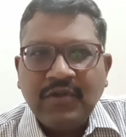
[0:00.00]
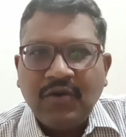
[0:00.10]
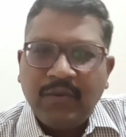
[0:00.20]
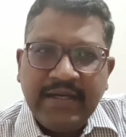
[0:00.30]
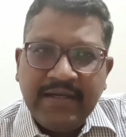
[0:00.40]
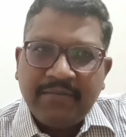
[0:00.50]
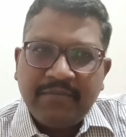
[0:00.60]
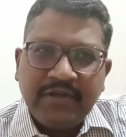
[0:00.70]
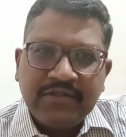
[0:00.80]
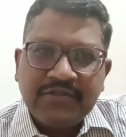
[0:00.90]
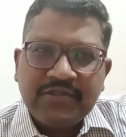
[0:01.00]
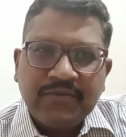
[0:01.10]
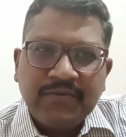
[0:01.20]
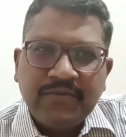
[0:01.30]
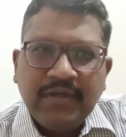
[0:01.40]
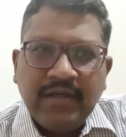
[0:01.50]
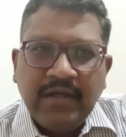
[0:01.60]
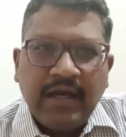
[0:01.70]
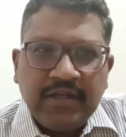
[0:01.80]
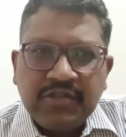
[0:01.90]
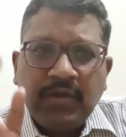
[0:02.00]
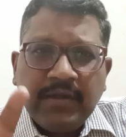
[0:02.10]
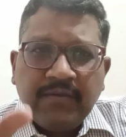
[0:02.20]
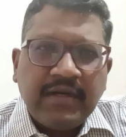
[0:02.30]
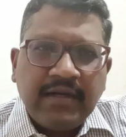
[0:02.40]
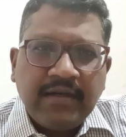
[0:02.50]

We need prayers too. And so, whatever